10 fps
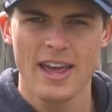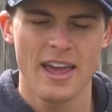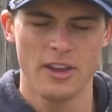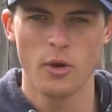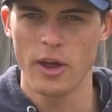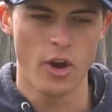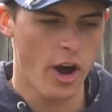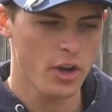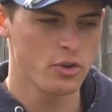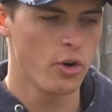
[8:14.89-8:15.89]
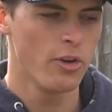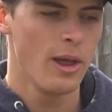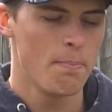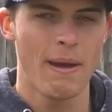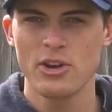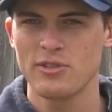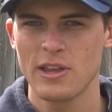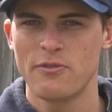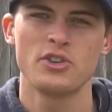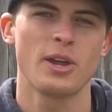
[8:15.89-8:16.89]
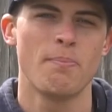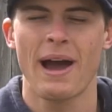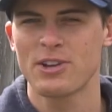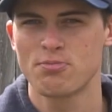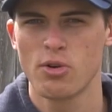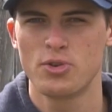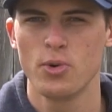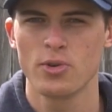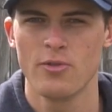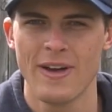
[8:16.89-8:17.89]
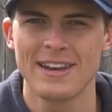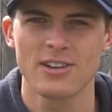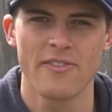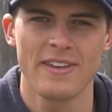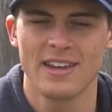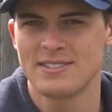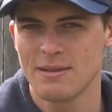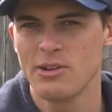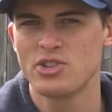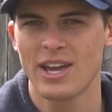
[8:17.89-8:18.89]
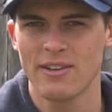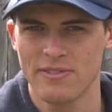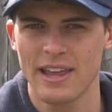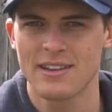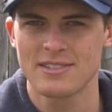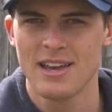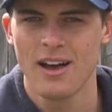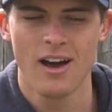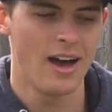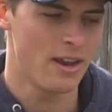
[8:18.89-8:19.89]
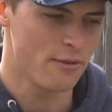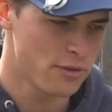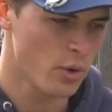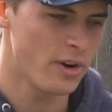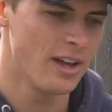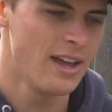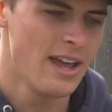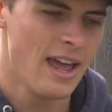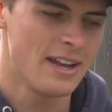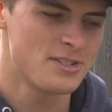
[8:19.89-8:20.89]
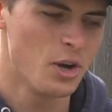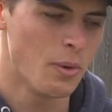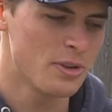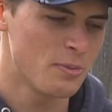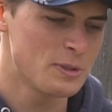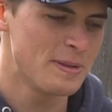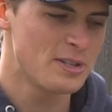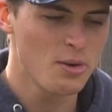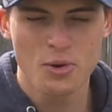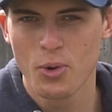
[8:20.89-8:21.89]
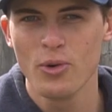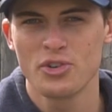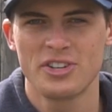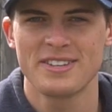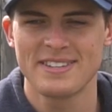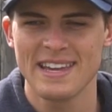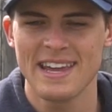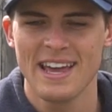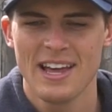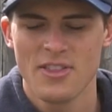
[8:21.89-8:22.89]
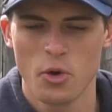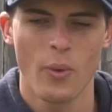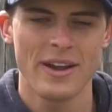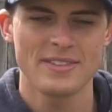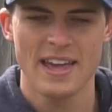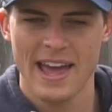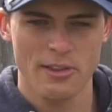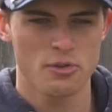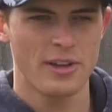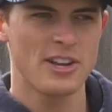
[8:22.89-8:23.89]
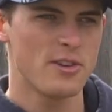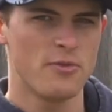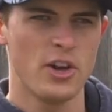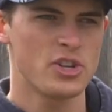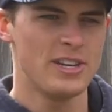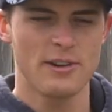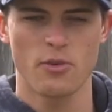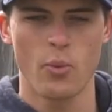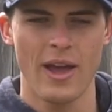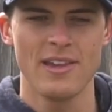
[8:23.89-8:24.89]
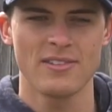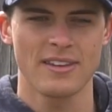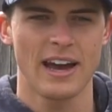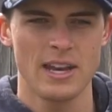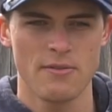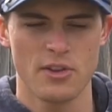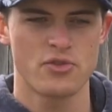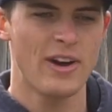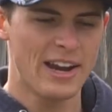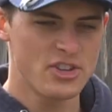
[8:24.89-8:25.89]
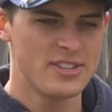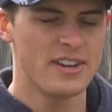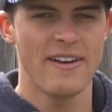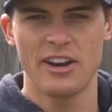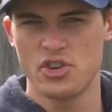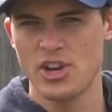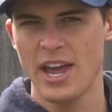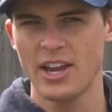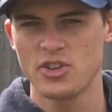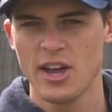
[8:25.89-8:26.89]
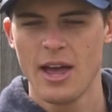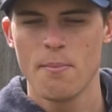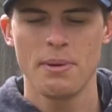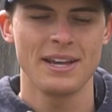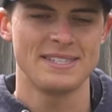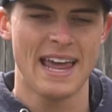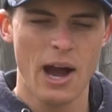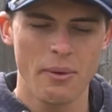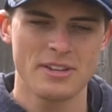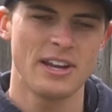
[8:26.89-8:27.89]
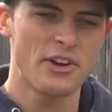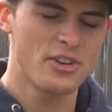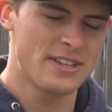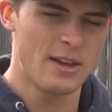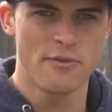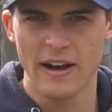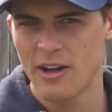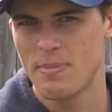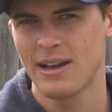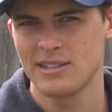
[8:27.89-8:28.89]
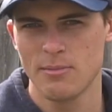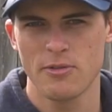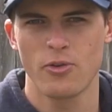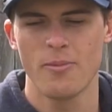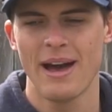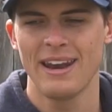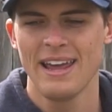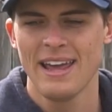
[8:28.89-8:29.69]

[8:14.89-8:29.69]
inaugural Major League Fishing Bass Pro Tour event on the Kissimmee chain of lakes in Florida. And so what's been so cool is to see the ways the anglers are catching fish in different ways and kind of the strategies that have had to change, because now it is not just a 5-bass limit format,